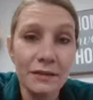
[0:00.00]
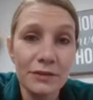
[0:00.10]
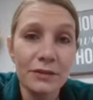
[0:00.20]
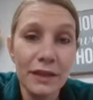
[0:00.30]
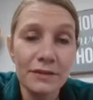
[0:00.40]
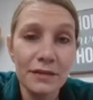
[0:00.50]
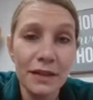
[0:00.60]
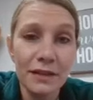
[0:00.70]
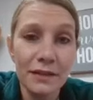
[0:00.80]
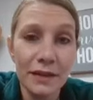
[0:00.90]
Sir
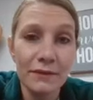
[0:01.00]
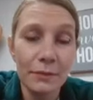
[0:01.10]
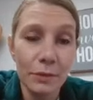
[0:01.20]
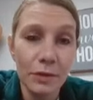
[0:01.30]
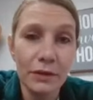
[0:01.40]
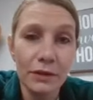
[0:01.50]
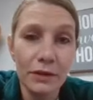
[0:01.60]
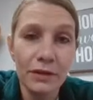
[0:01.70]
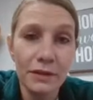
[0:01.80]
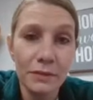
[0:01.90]
Lancelot died of a broken
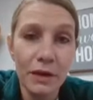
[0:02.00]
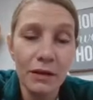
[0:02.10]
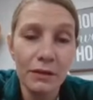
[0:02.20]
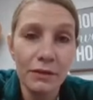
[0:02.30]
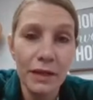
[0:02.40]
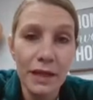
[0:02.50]
heart as well